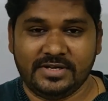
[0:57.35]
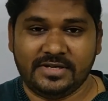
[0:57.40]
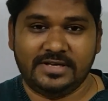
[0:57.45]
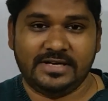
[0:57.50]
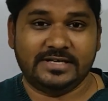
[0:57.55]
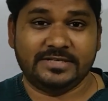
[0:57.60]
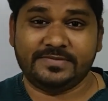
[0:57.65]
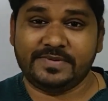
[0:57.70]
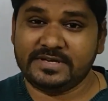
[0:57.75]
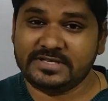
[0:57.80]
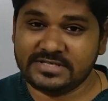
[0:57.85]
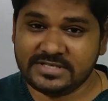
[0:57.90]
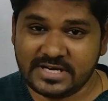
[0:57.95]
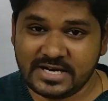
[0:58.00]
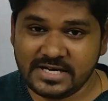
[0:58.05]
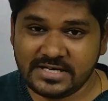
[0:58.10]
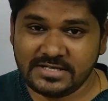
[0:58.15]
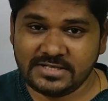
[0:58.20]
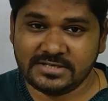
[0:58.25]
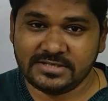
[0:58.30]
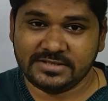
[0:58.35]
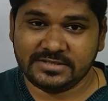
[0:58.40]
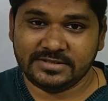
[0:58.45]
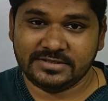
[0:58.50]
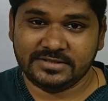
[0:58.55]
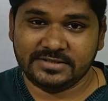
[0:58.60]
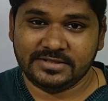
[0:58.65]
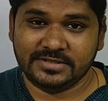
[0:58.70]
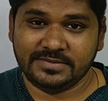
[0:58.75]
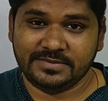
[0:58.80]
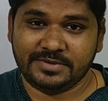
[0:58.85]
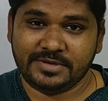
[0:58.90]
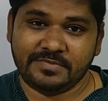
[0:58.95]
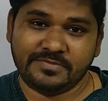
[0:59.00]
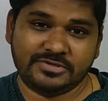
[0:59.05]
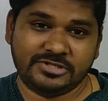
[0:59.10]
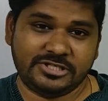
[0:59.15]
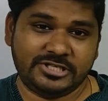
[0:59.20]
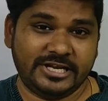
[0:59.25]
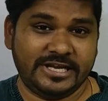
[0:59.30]
Let's first start from
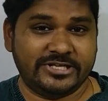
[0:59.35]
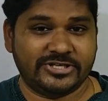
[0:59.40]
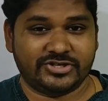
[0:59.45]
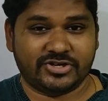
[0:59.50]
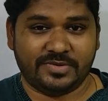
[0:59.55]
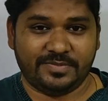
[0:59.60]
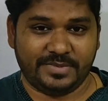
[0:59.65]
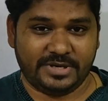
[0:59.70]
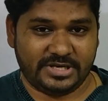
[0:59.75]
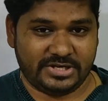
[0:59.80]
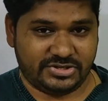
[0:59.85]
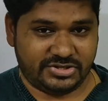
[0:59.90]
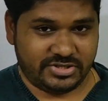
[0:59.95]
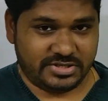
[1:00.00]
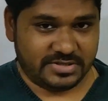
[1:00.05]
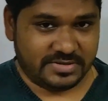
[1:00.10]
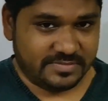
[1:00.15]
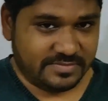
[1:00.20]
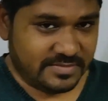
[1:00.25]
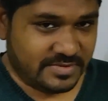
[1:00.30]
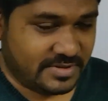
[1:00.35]
series combination.